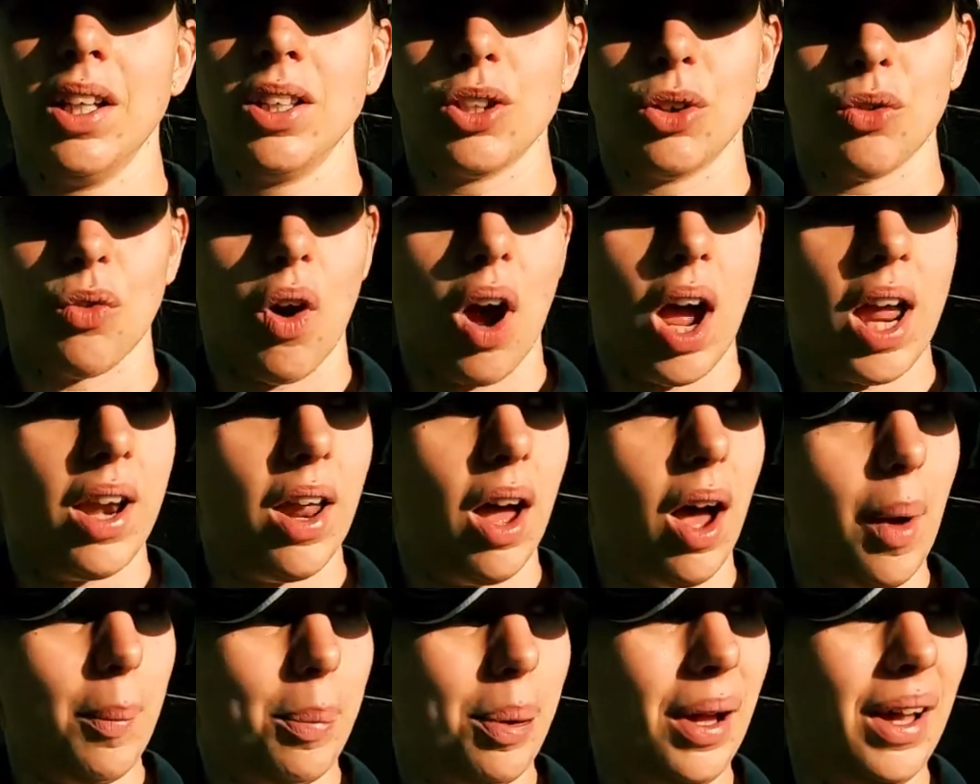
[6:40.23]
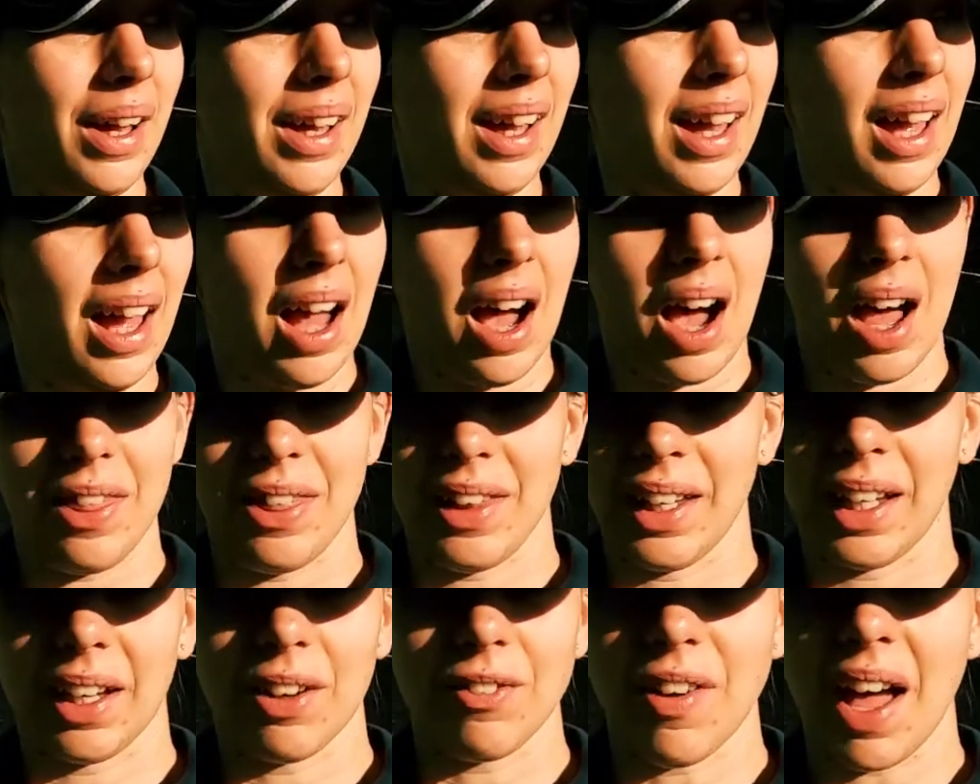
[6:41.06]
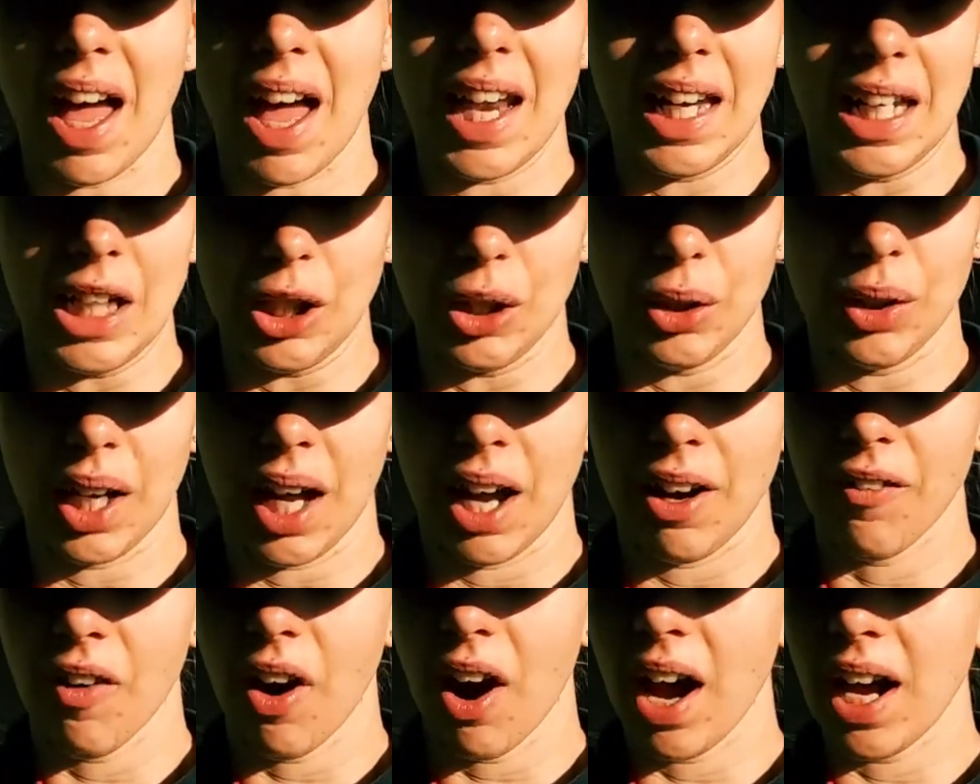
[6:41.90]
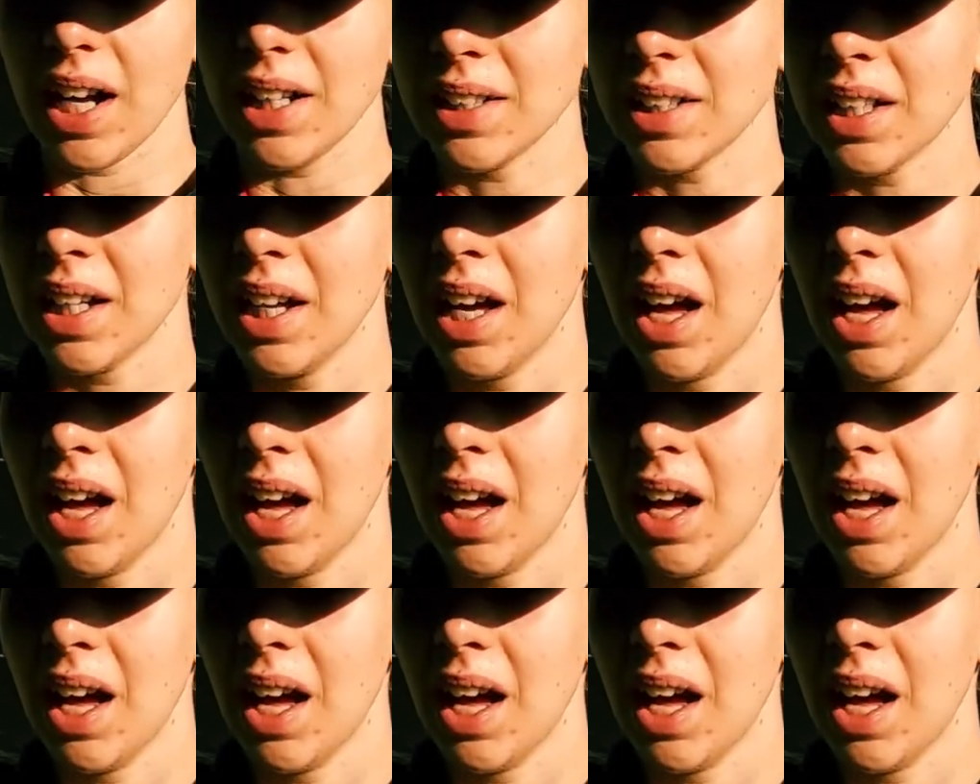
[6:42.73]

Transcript: to ride up, I think, of any UK ride,